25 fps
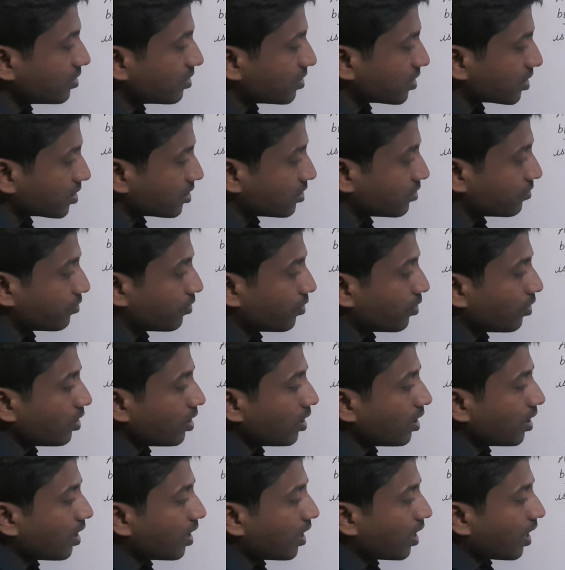64
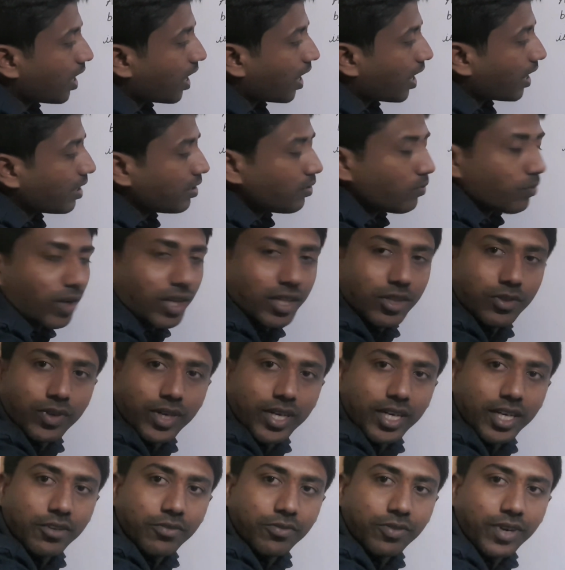and
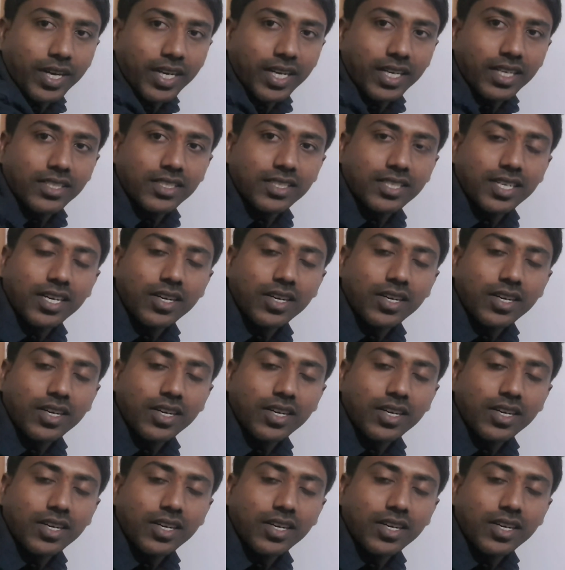125.